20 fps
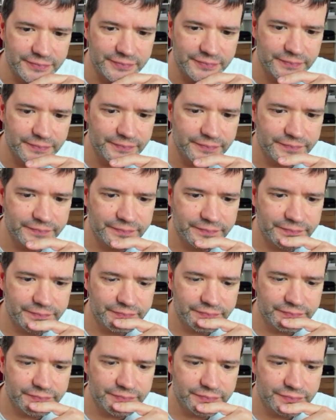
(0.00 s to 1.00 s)
Fixed
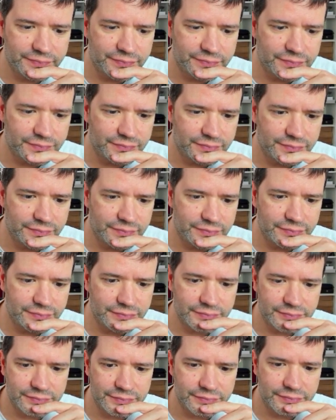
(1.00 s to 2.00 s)
stock
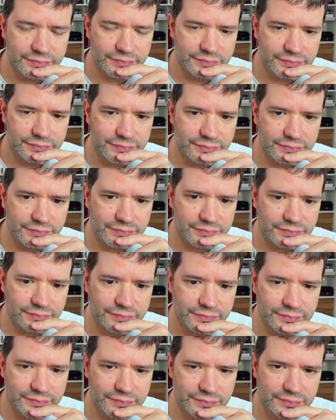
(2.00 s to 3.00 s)
50.00 metric
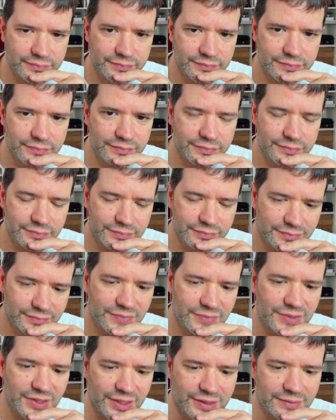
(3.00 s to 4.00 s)
pattern type 3
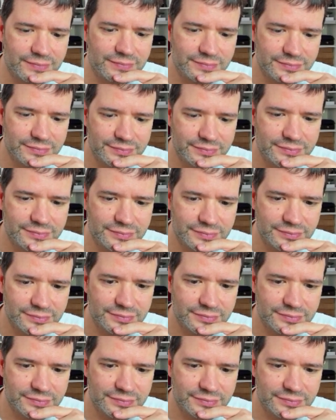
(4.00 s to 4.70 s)
FALs were shared.